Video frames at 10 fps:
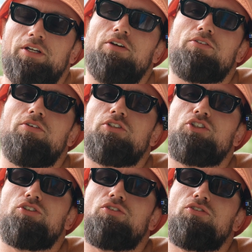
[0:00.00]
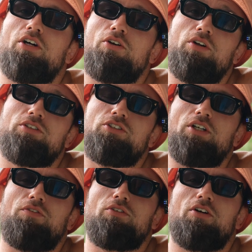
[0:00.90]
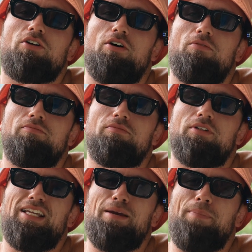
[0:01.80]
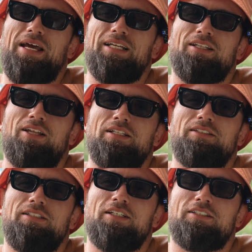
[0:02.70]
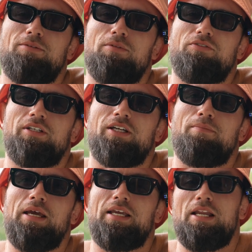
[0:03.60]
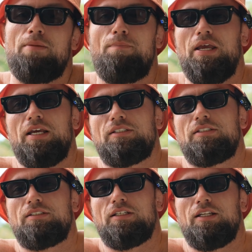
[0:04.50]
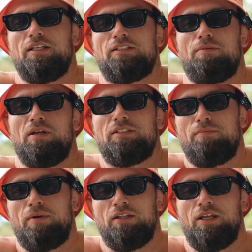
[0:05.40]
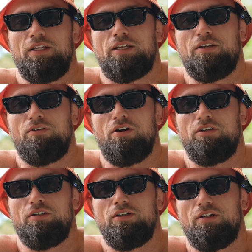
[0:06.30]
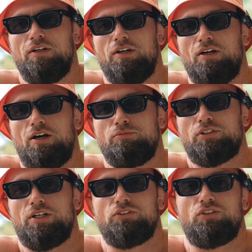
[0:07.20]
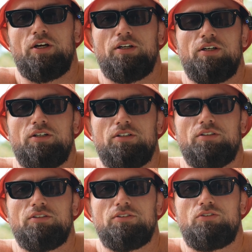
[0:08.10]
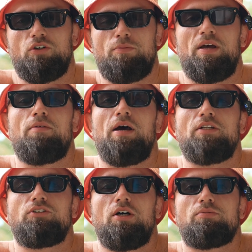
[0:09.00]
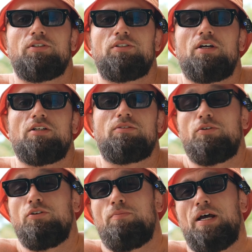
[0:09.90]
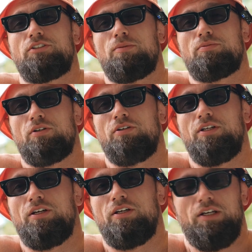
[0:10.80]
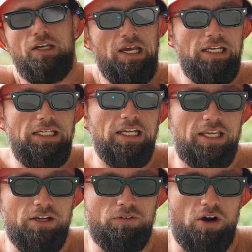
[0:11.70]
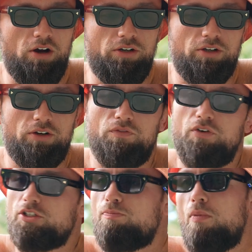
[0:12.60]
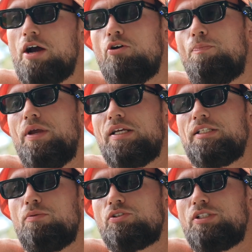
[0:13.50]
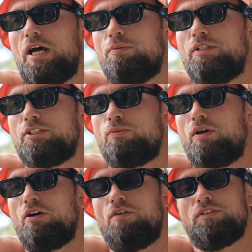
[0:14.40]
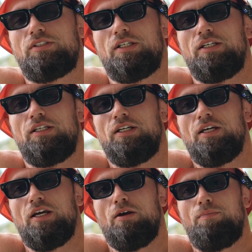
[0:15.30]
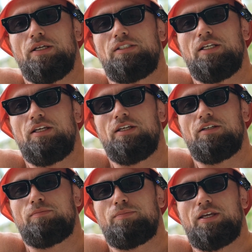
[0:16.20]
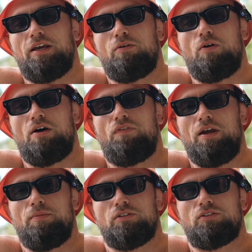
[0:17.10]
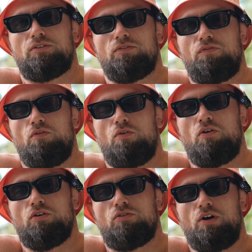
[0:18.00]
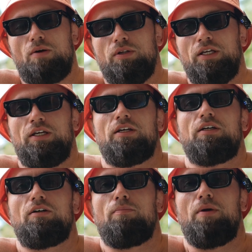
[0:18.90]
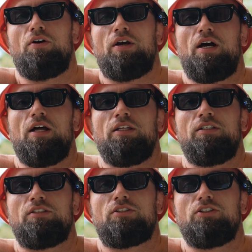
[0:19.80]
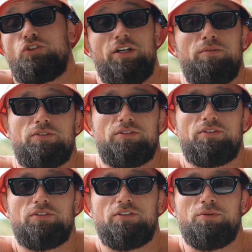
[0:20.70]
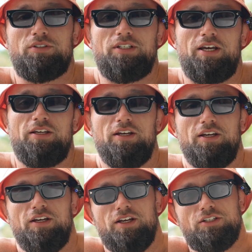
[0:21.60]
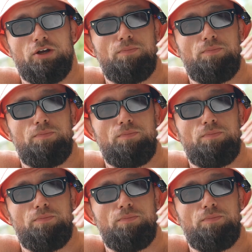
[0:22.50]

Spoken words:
to go through according to shuffle.com, their betting lines here. So I'm not really going to make any picks unless they're my teammate like Nikki Rod. I'm just going to try to talk about the matchups because there are some good matchups on here. Nikki Rod versus Michael Pixley. We'll start with this one. Obviously, Pixley became quite famous for crumbling Meregali's dreams, I would say. So